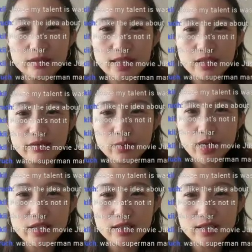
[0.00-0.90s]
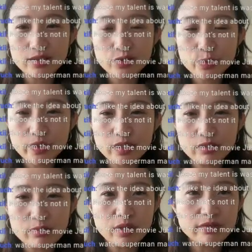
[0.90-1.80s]
I never watched like
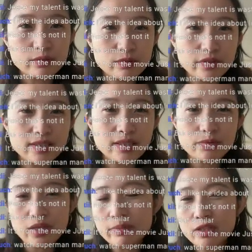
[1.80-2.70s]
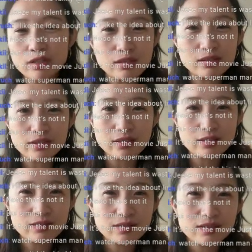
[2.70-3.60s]
superhero Marvel movies. I'm a girl, you know.